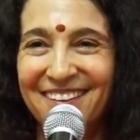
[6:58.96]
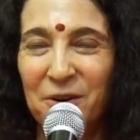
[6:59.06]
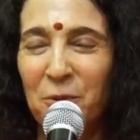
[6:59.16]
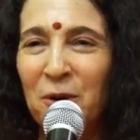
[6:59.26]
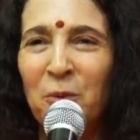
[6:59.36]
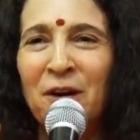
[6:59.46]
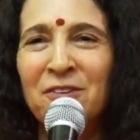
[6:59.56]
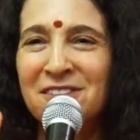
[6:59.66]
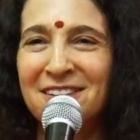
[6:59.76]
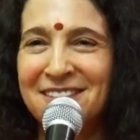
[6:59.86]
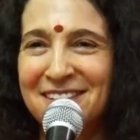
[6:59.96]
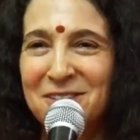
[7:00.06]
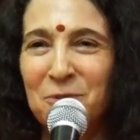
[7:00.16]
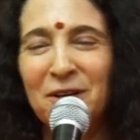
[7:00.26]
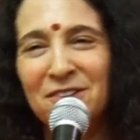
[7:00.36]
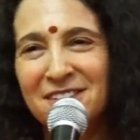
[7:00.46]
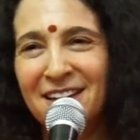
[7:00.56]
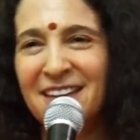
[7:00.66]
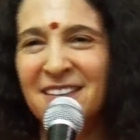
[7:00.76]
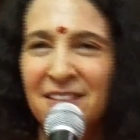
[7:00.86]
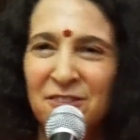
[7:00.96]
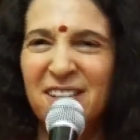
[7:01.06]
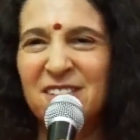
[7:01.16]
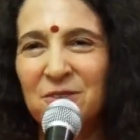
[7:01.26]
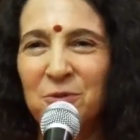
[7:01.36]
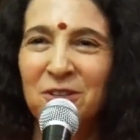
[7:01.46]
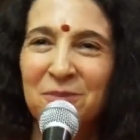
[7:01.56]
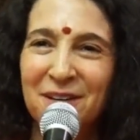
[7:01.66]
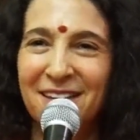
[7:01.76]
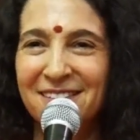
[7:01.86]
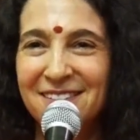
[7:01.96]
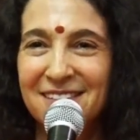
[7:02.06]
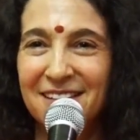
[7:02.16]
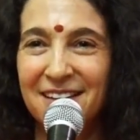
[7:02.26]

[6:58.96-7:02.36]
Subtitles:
Where does it exist? Where does it end and the rest of the world begins?